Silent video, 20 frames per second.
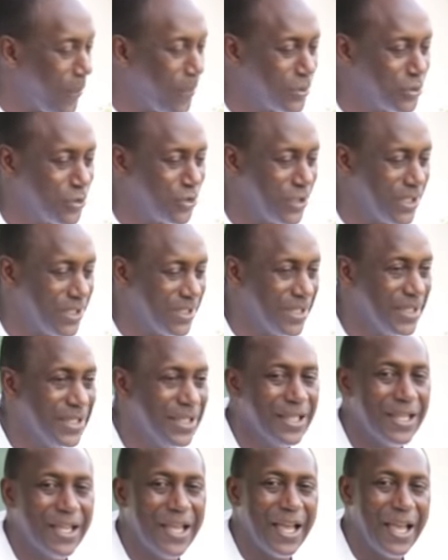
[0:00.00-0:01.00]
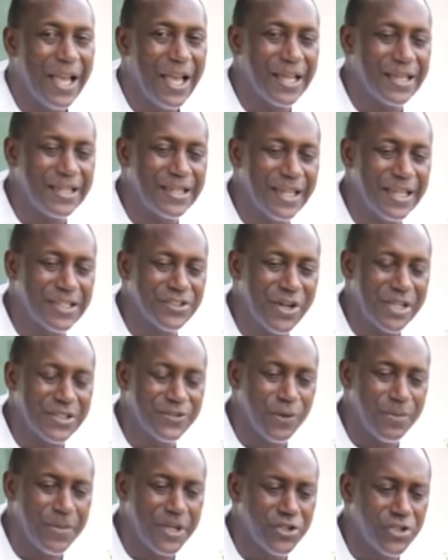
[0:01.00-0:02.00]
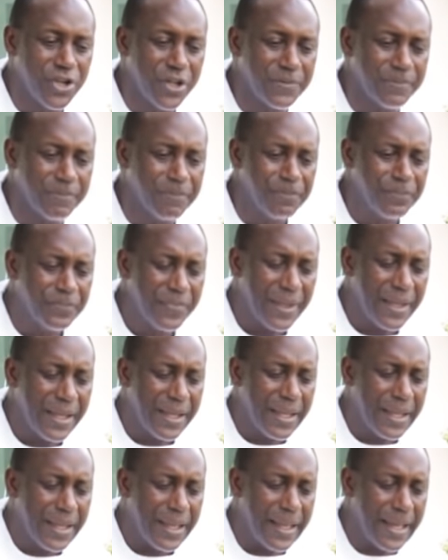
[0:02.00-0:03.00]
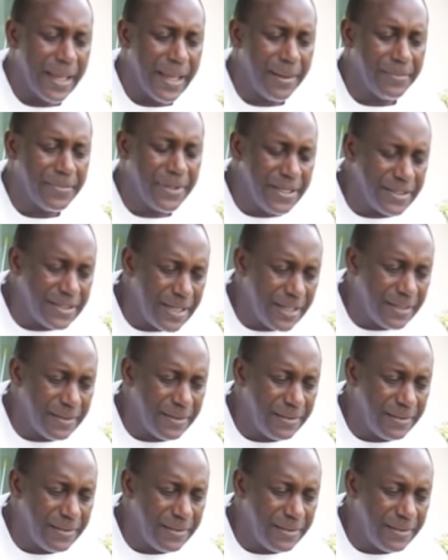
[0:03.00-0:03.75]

opportunity, and uh, transformation. Um, it,